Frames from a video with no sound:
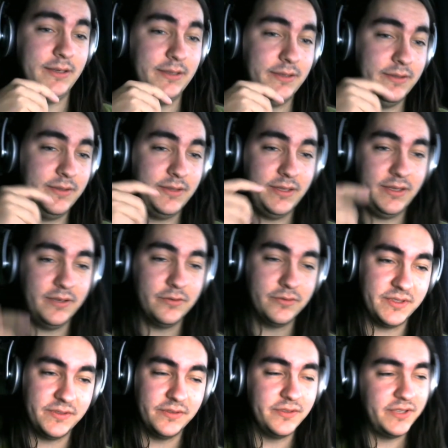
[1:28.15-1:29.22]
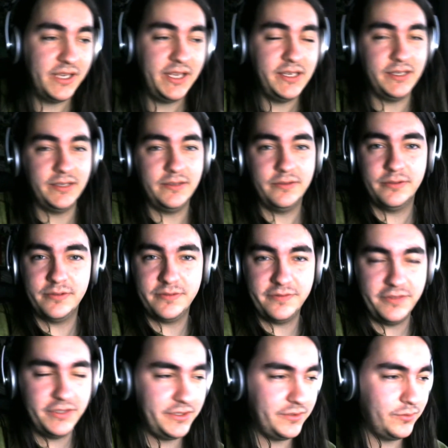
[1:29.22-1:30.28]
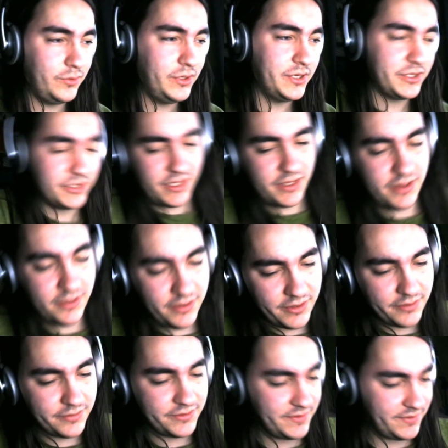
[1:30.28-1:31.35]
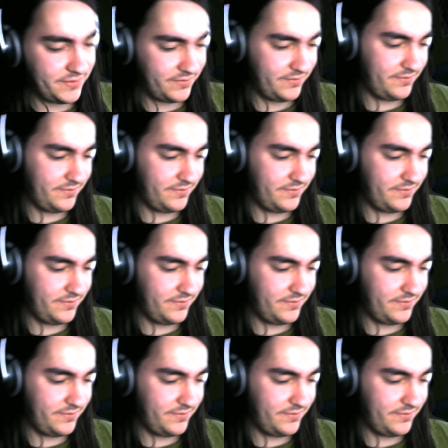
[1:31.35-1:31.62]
I didn't think it was entertaining or funny to watch. I thought it was just